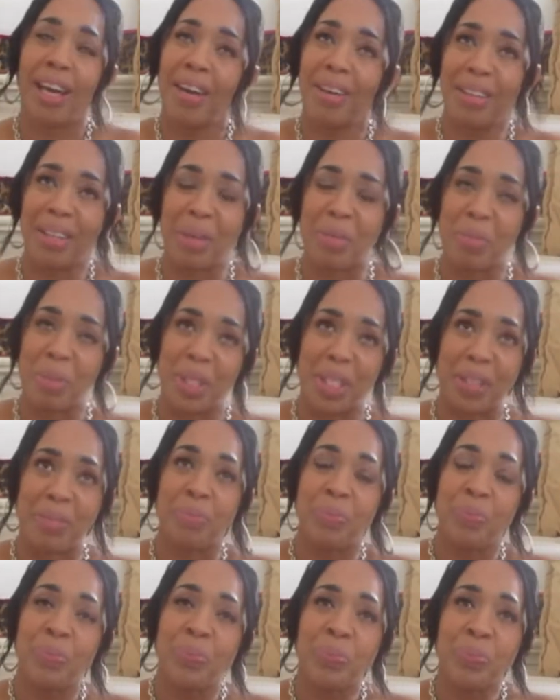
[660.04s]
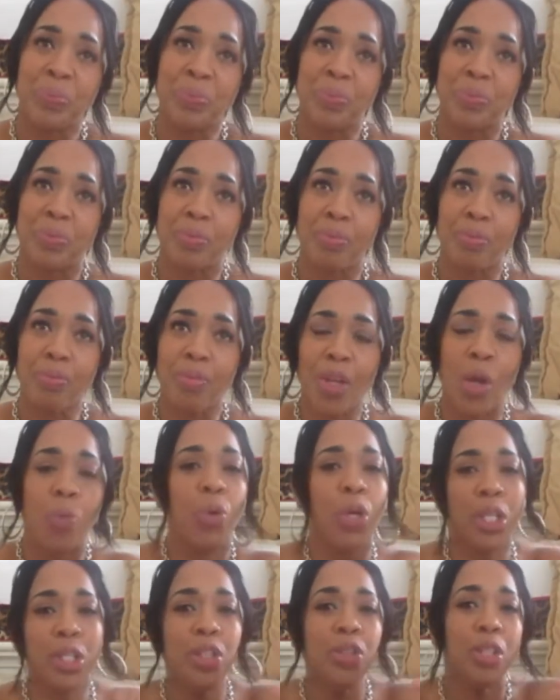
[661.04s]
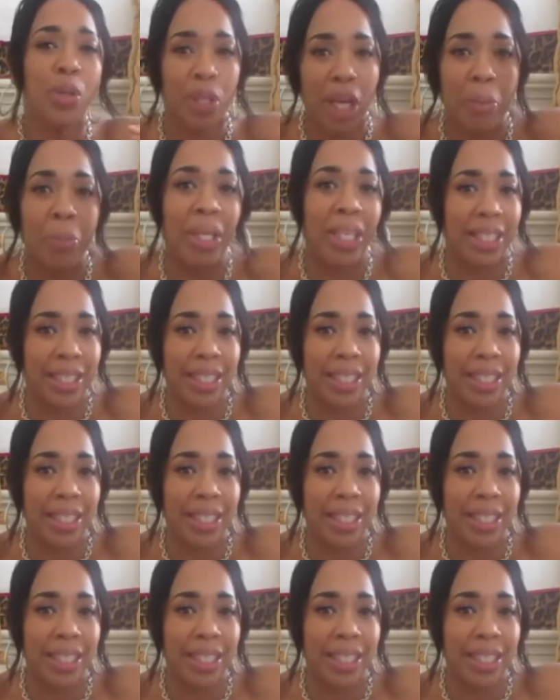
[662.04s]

can I put it? Well, you know what I mean.